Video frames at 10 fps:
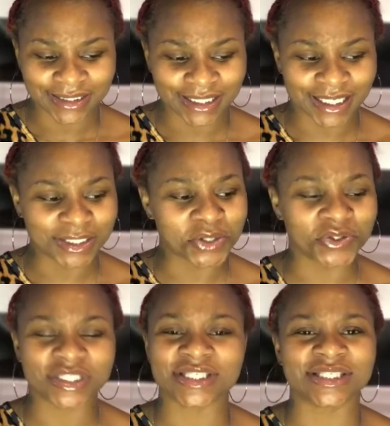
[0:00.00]
I know
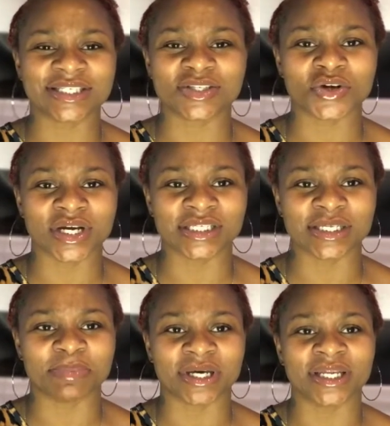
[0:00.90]
it's just crazy,
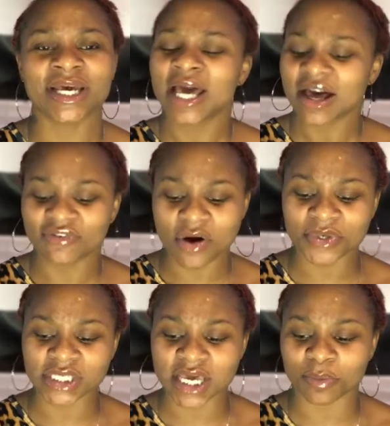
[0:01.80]
but I've always
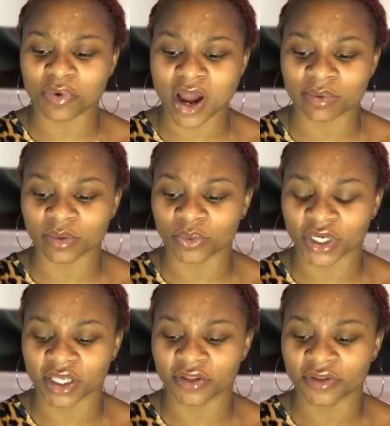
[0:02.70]
had a problem with